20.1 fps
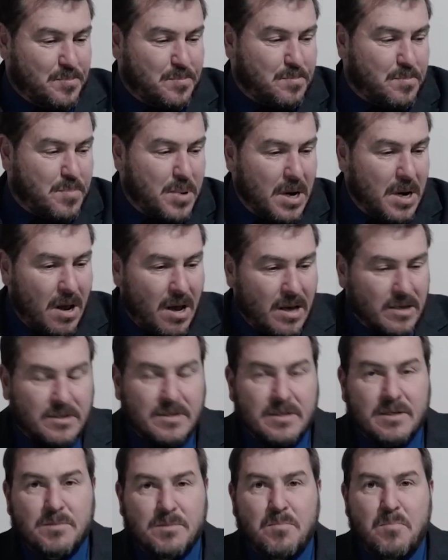
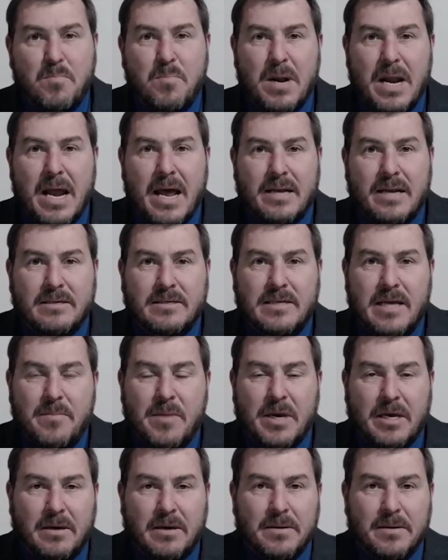blasted plandemic?